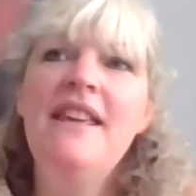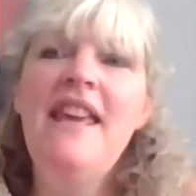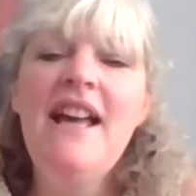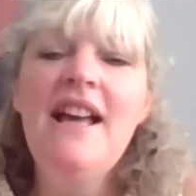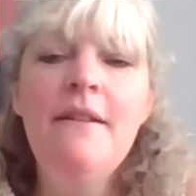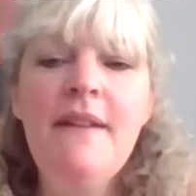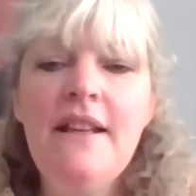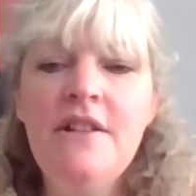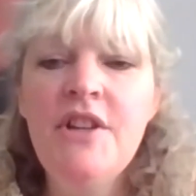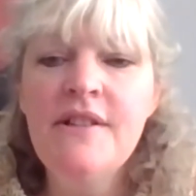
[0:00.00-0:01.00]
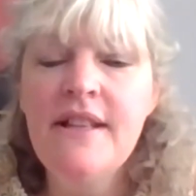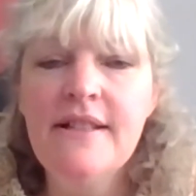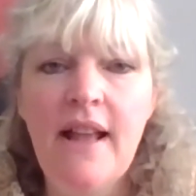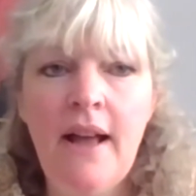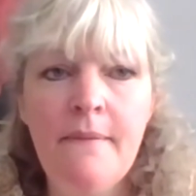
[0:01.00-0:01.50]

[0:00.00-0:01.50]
Yeah, I mean, it just is,